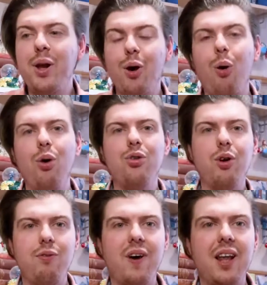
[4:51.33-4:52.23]
But it
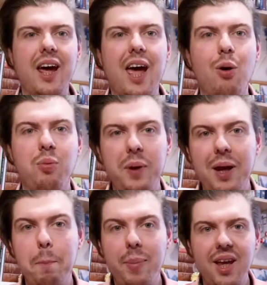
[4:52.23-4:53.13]
also felt like I was
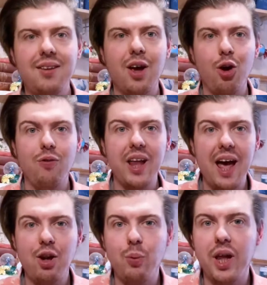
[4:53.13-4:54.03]
being beat over the
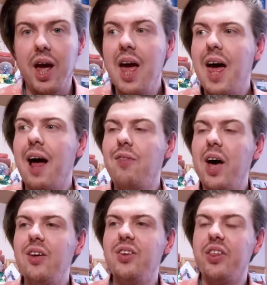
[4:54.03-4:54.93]
head with it.
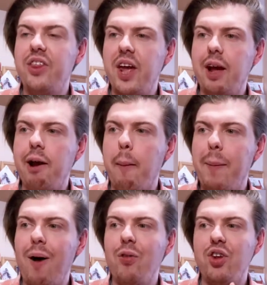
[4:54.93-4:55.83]
And that is the thing
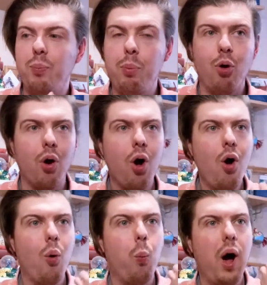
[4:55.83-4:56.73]
about this book.
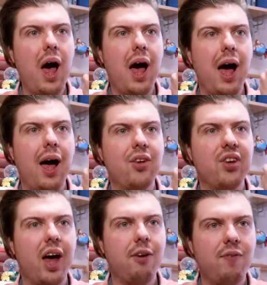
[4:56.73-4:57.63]

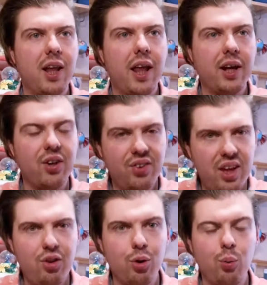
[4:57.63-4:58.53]
Whereas I felt like the
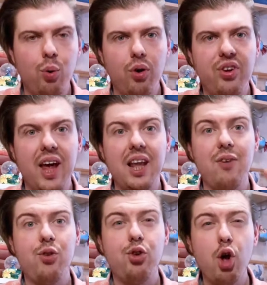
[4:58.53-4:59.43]
seasonal quartet
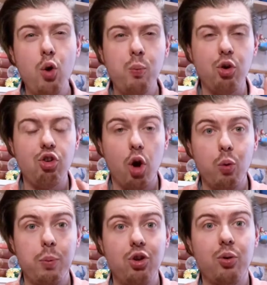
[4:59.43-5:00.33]
left so much
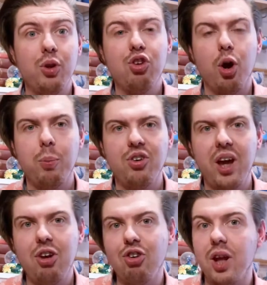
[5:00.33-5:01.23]
open to
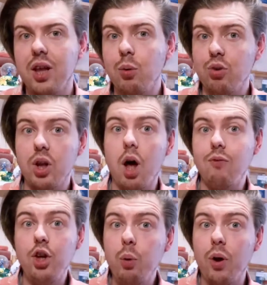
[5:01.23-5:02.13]
interpretation and there was a
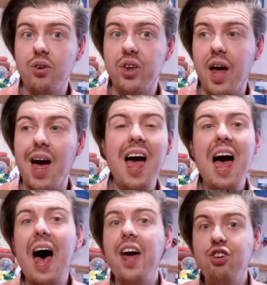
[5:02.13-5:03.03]
lot of nuance there,
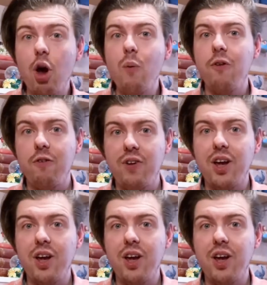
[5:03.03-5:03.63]
I don't